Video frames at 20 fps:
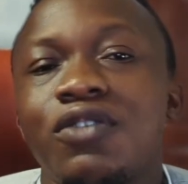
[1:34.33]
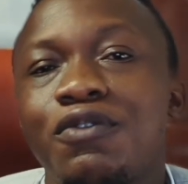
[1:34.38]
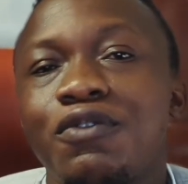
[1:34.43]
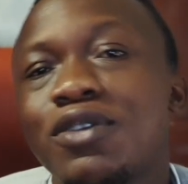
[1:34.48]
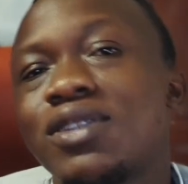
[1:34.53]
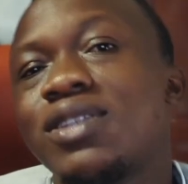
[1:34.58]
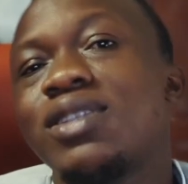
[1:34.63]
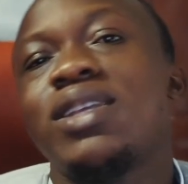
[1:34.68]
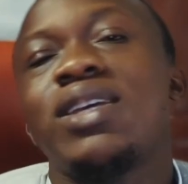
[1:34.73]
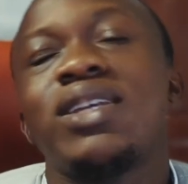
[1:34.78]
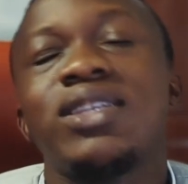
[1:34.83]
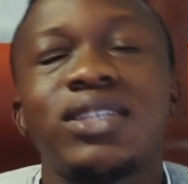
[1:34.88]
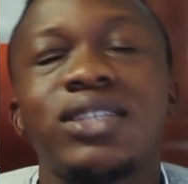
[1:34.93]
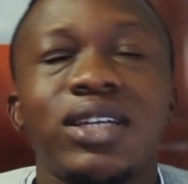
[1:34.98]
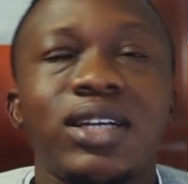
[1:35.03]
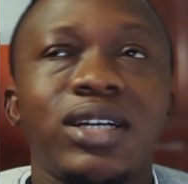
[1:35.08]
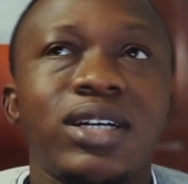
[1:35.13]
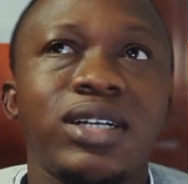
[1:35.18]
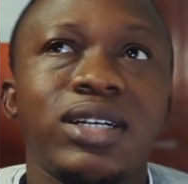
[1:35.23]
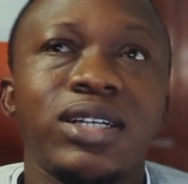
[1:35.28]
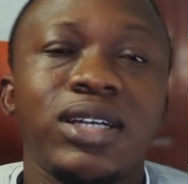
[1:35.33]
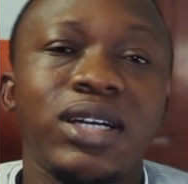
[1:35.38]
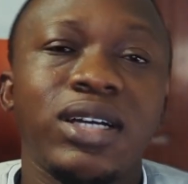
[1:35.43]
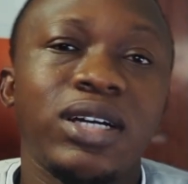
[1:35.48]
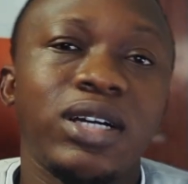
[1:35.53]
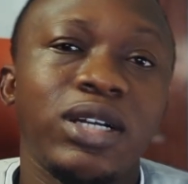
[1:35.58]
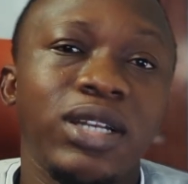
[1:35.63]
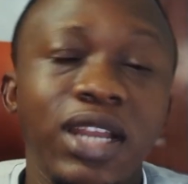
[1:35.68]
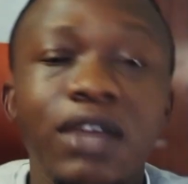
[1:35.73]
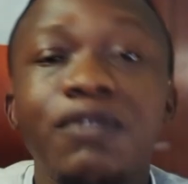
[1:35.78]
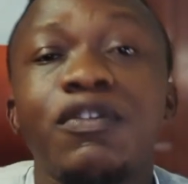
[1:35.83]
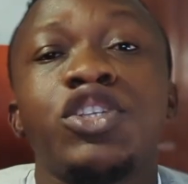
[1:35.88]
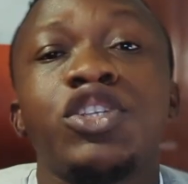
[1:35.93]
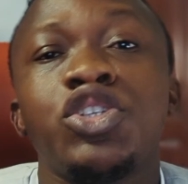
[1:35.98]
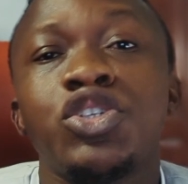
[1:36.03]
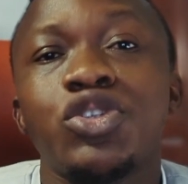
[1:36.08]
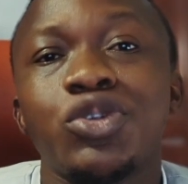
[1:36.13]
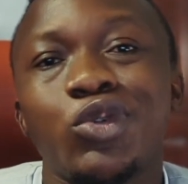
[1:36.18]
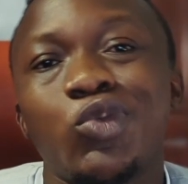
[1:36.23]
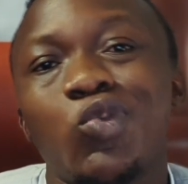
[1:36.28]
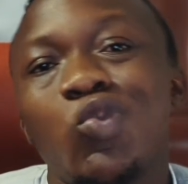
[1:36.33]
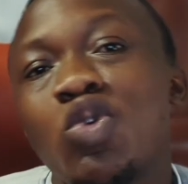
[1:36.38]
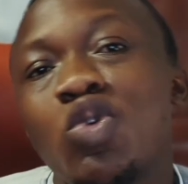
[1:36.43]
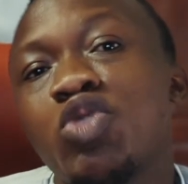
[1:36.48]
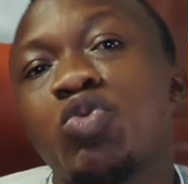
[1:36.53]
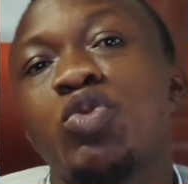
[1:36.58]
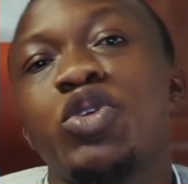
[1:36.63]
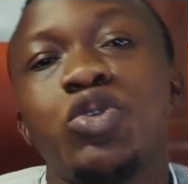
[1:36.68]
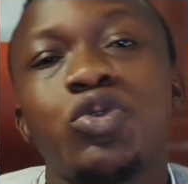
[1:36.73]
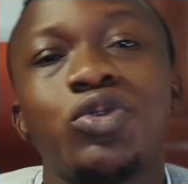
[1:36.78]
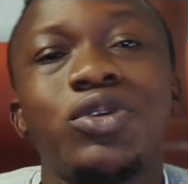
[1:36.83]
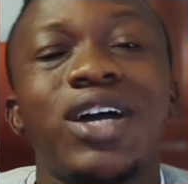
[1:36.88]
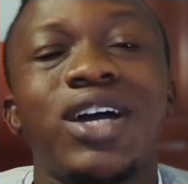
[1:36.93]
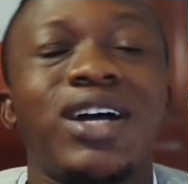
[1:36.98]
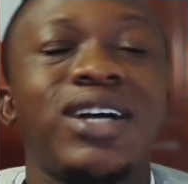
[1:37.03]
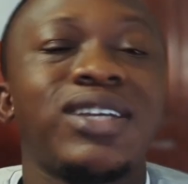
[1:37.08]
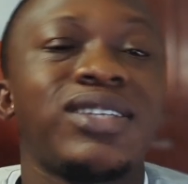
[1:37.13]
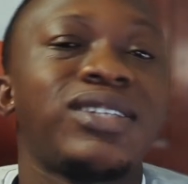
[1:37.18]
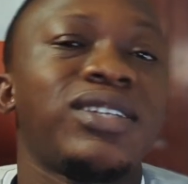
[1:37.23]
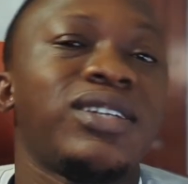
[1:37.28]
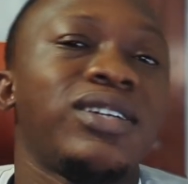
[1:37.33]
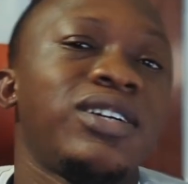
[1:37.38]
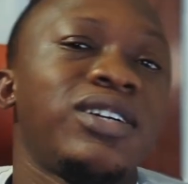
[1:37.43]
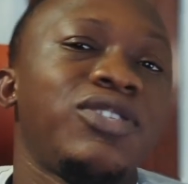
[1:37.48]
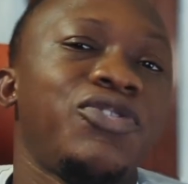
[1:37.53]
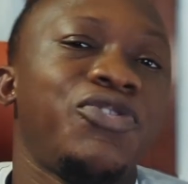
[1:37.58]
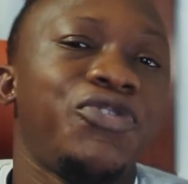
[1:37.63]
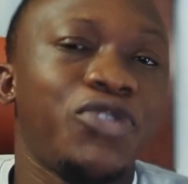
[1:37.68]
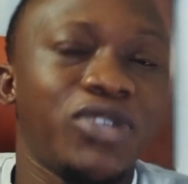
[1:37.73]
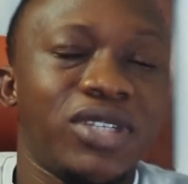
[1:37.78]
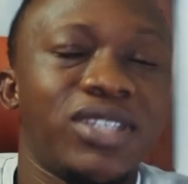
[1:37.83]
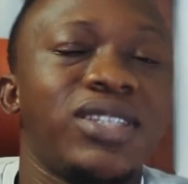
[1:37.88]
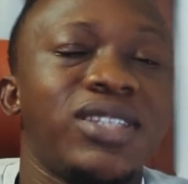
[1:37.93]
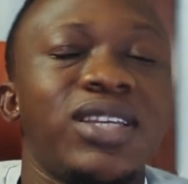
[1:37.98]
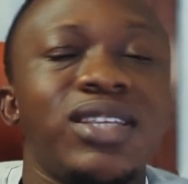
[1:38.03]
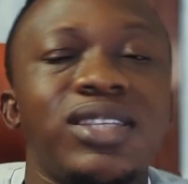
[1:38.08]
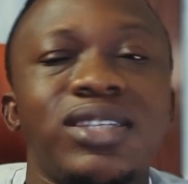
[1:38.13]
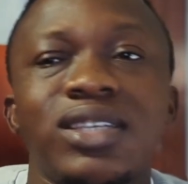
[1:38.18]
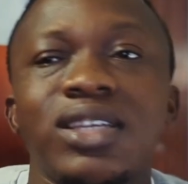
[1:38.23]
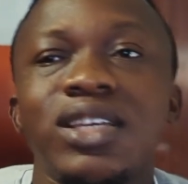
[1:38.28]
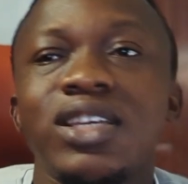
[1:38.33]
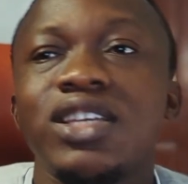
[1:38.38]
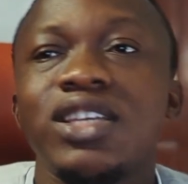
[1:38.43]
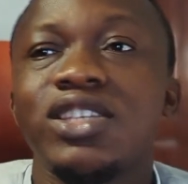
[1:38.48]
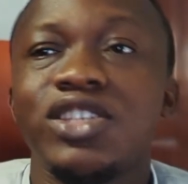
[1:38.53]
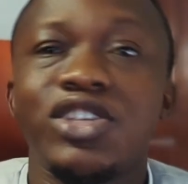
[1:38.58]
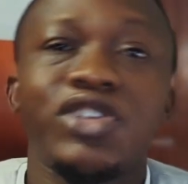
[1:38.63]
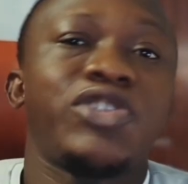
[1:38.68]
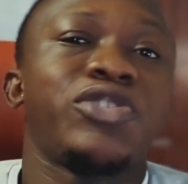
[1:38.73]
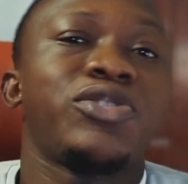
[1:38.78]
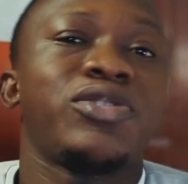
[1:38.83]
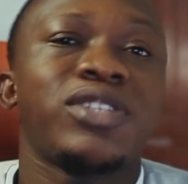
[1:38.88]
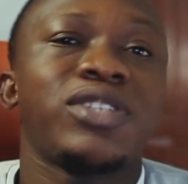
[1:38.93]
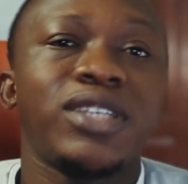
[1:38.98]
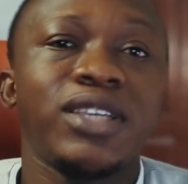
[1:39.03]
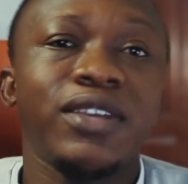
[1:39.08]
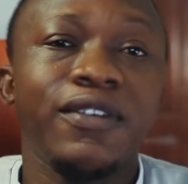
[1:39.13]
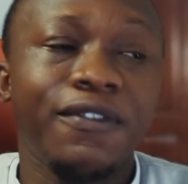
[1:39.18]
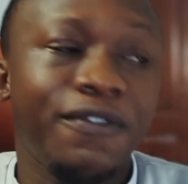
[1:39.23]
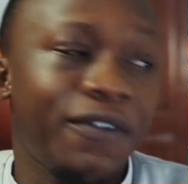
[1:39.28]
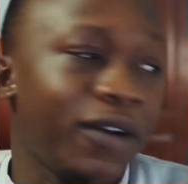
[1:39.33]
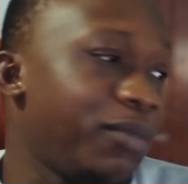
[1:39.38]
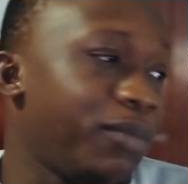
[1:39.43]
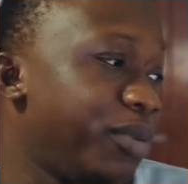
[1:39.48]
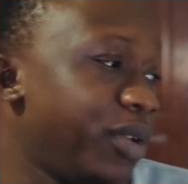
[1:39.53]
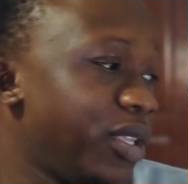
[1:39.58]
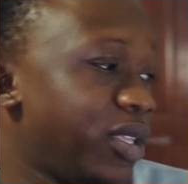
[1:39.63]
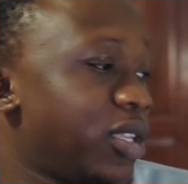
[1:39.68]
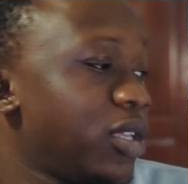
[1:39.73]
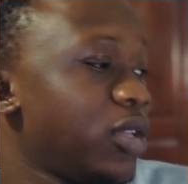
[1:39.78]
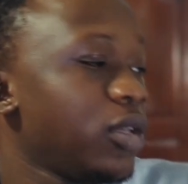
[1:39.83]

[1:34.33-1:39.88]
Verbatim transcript: Fortinet uh, uh, leverages on what we know as uh, Fortinet security fabric.